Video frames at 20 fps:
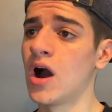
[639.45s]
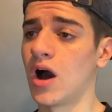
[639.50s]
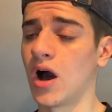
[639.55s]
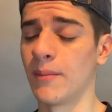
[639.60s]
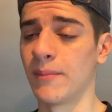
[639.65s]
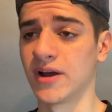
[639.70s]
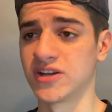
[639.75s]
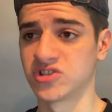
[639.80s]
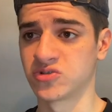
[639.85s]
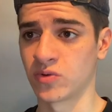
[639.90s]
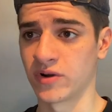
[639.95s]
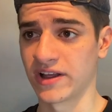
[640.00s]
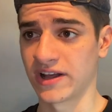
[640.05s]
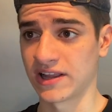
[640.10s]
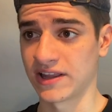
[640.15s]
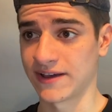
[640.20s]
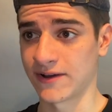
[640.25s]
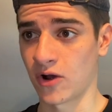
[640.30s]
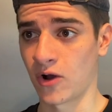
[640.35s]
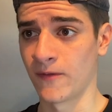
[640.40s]
I just want to
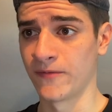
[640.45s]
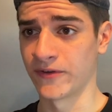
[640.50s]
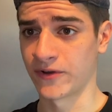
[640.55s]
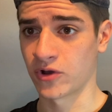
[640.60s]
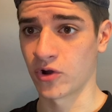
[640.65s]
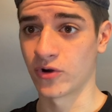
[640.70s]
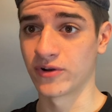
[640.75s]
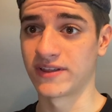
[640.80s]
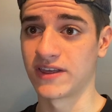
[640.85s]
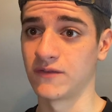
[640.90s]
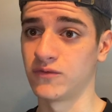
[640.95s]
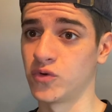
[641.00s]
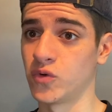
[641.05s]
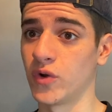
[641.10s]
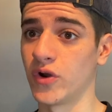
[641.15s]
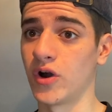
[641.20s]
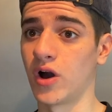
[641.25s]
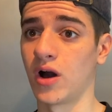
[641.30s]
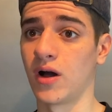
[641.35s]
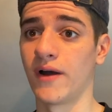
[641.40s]
click on the card, give
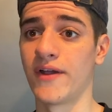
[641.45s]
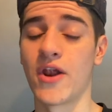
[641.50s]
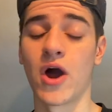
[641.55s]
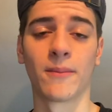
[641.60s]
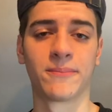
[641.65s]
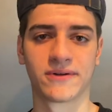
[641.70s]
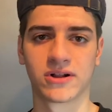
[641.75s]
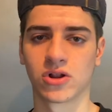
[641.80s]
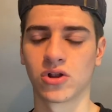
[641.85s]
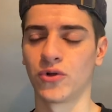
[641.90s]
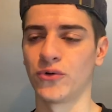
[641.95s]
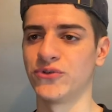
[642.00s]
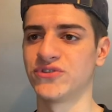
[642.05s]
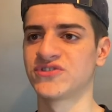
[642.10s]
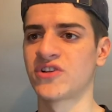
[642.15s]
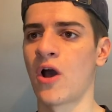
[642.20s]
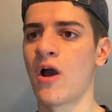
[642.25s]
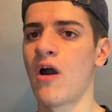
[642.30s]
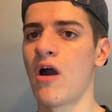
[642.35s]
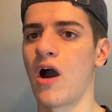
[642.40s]
you an up
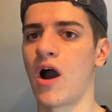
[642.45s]
close.